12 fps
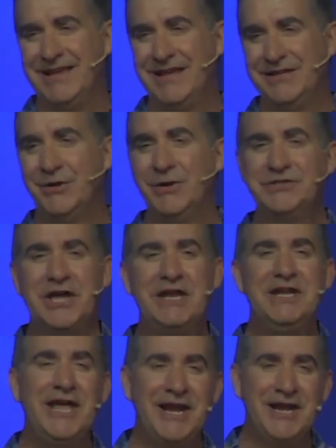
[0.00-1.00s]
So it's
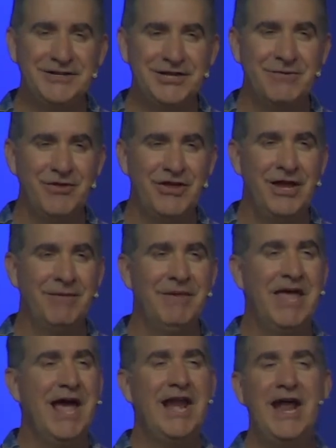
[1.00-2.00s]
identity with him.
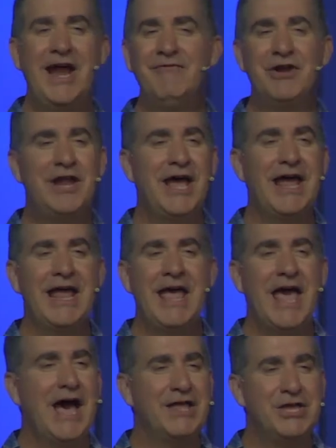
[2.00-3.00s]
And every day uh,